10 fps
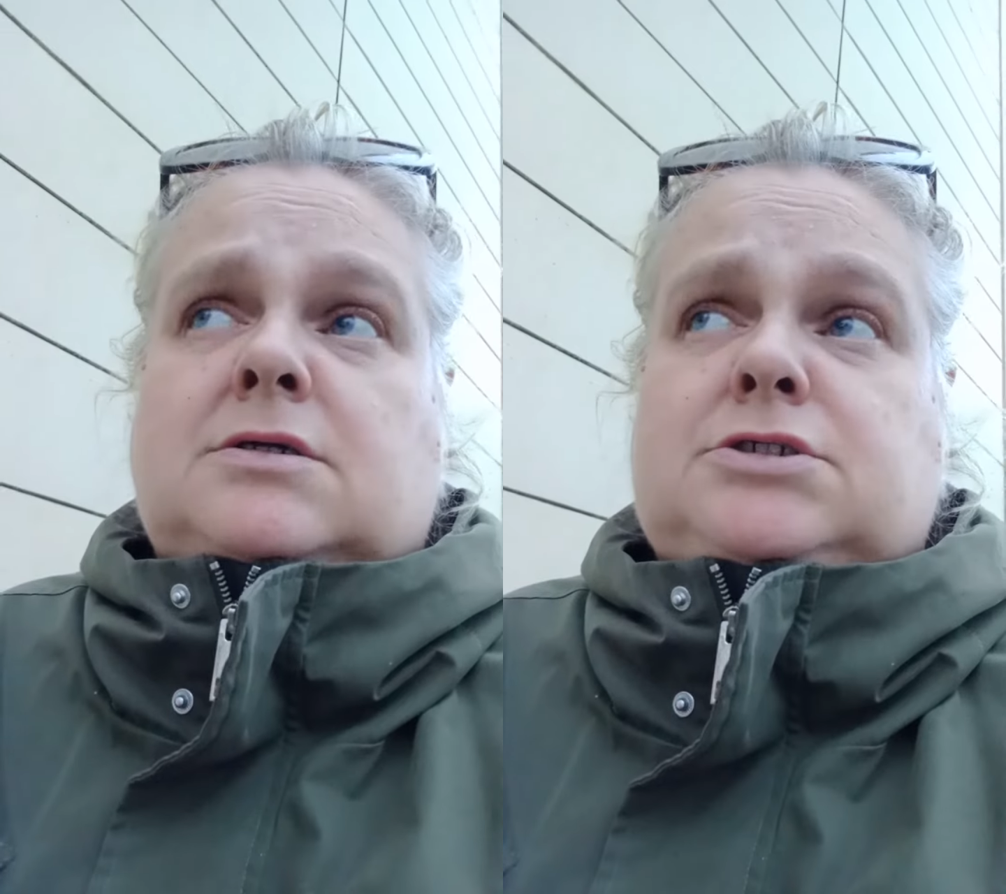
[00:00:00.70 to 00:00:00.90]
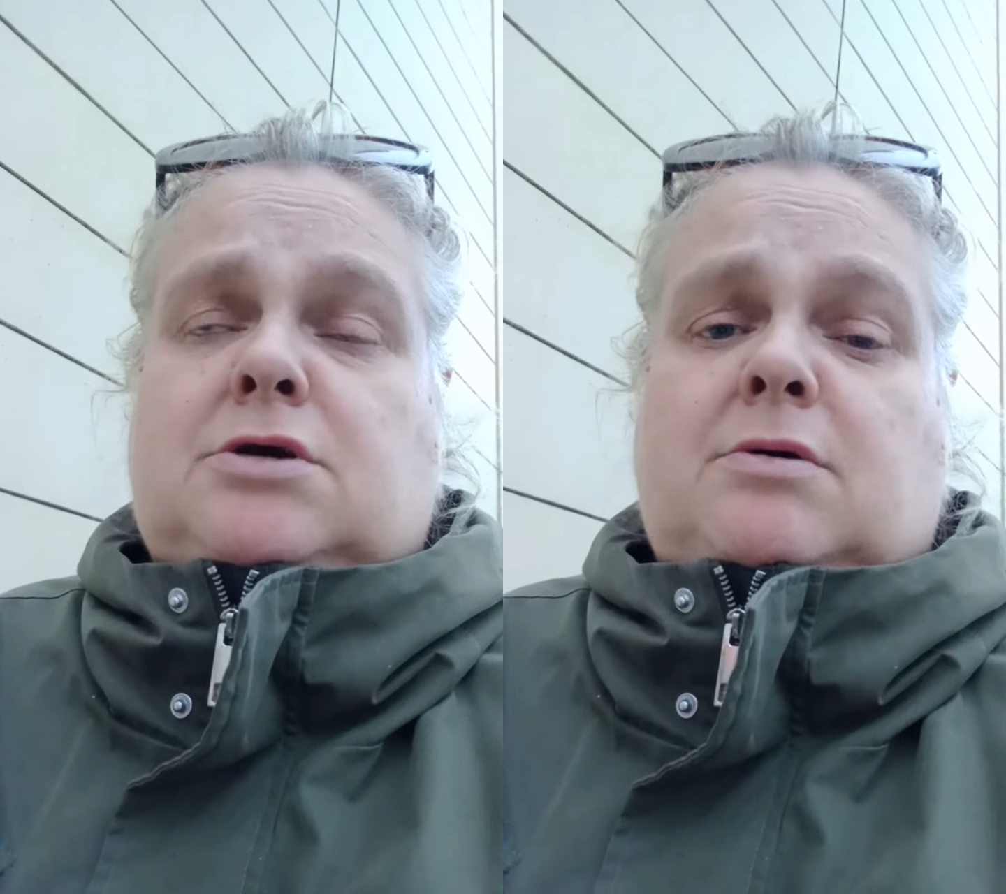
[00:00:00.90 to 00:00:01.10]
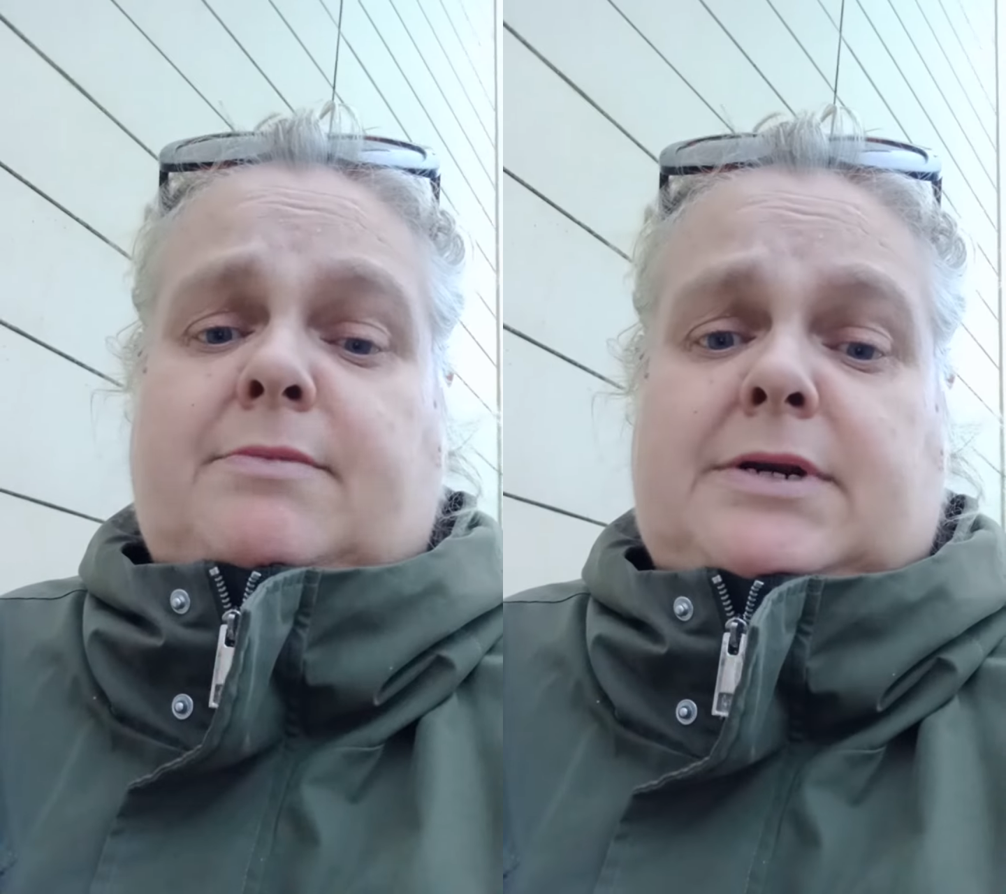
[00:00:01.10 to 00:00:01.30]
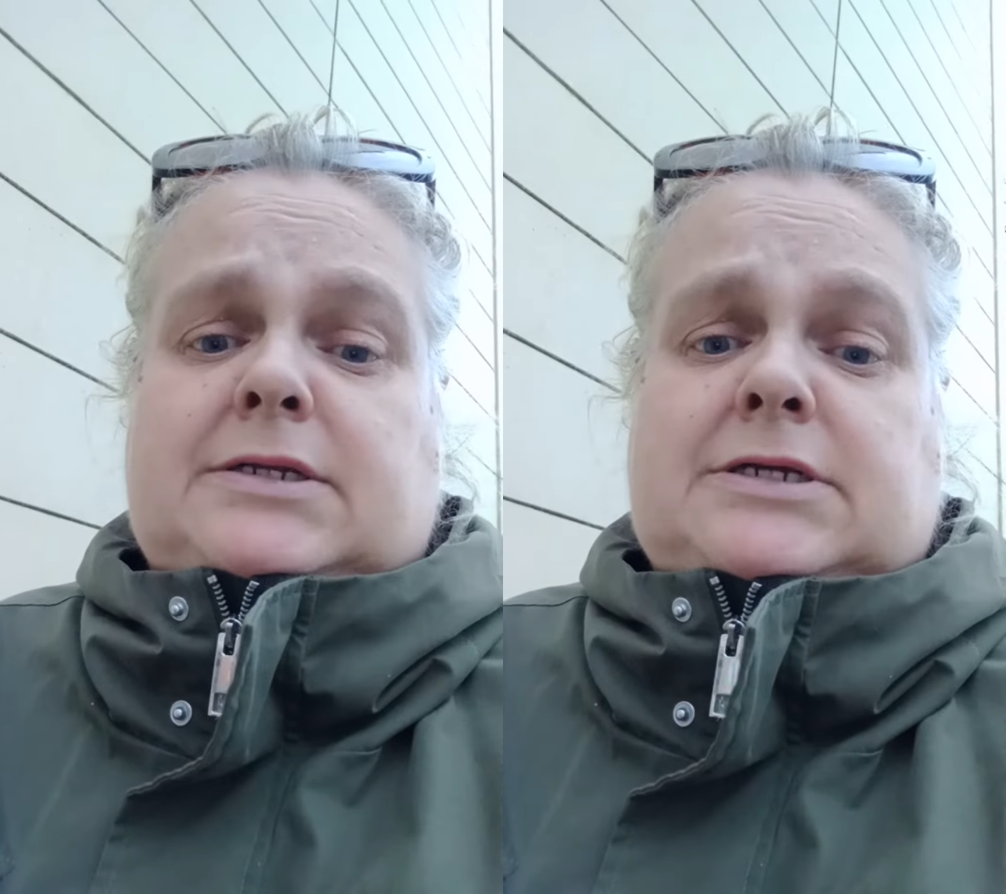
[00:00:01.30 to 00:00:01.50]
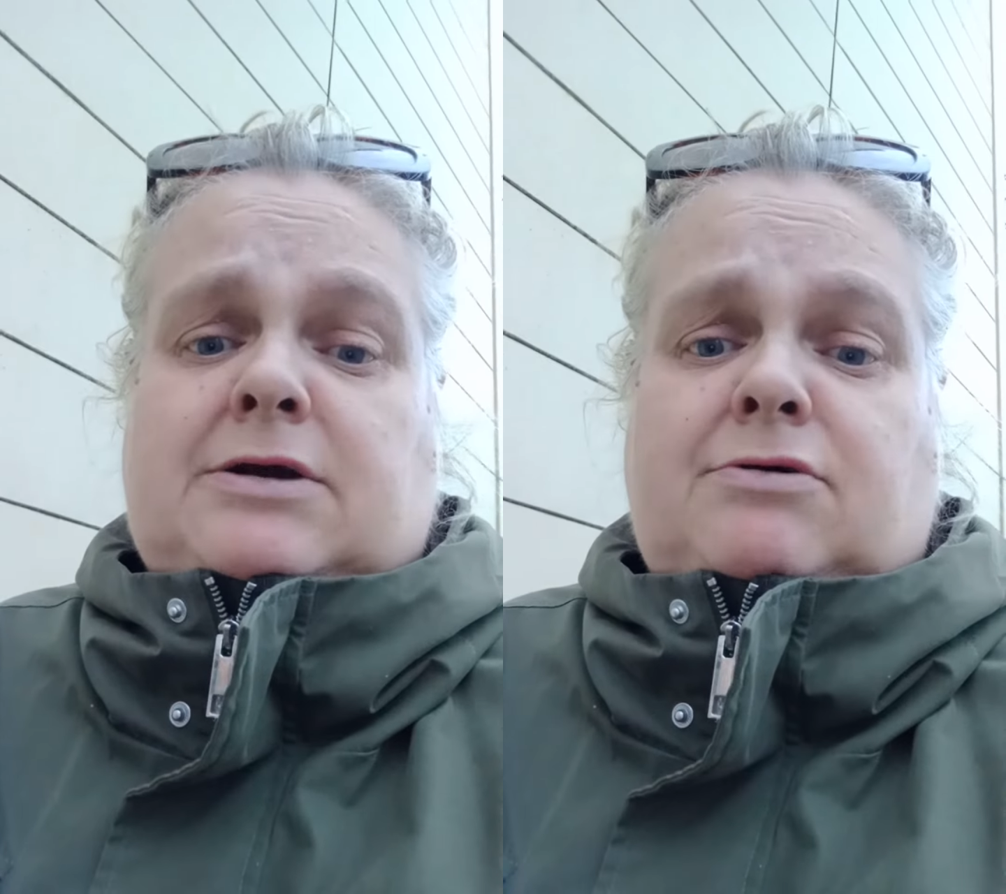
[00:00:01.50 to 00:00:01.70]
So I'm in
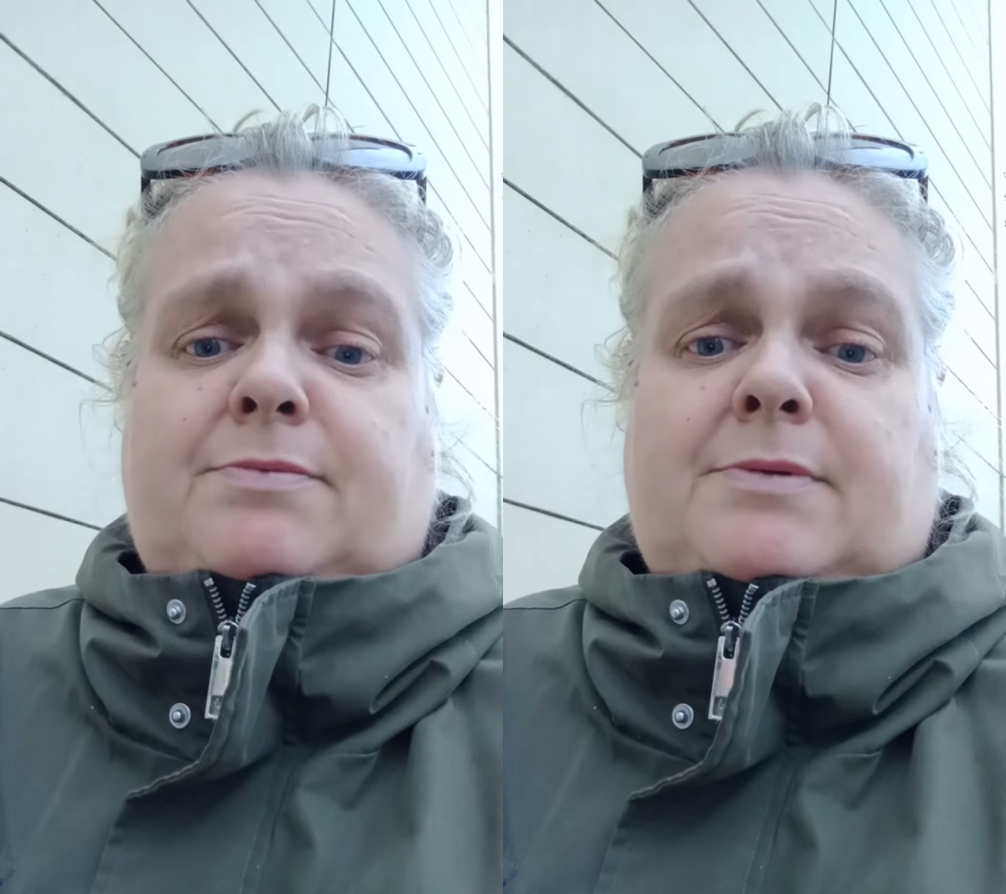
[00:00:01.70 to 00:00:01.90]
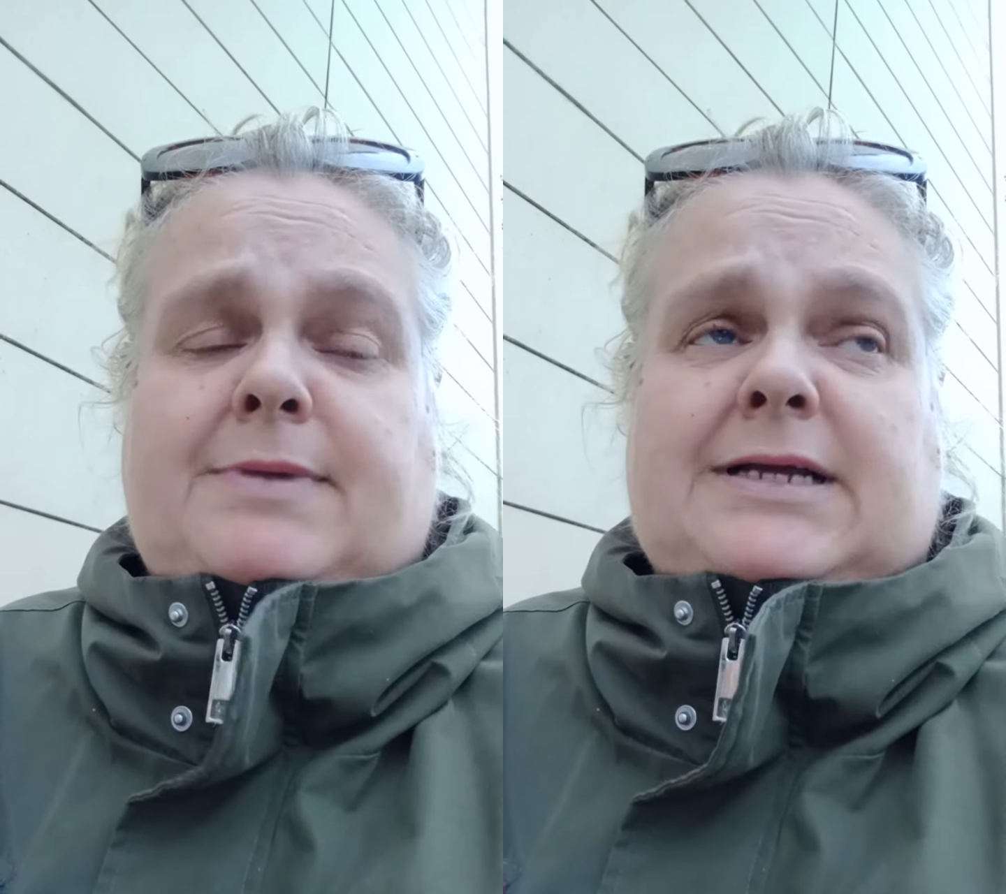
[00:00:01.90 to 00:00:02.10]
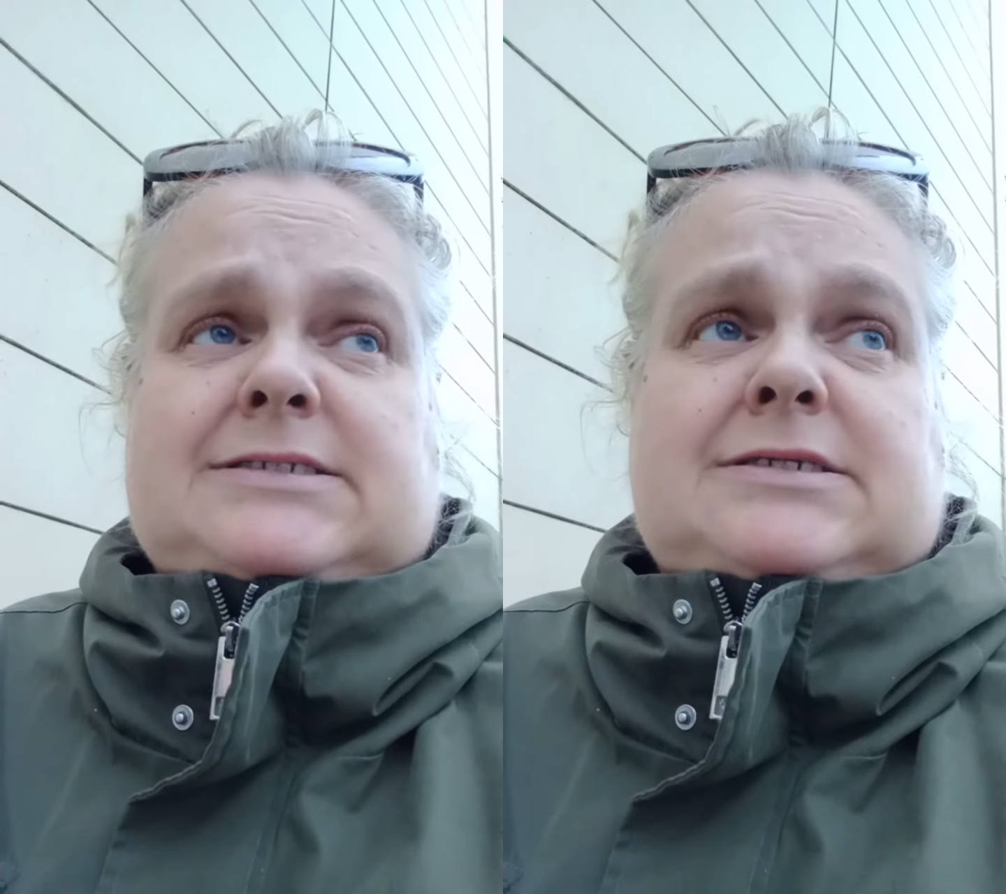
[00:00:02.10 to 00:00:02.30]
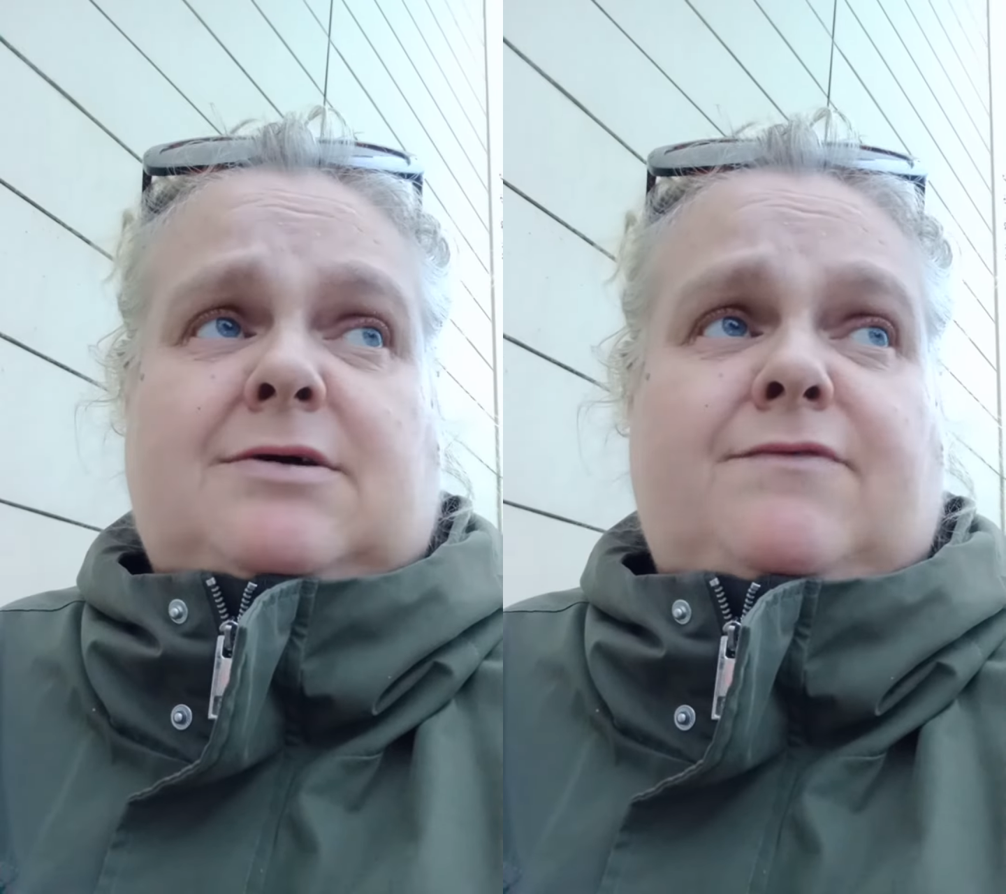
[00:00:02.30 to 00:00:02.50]
a terrible mess now.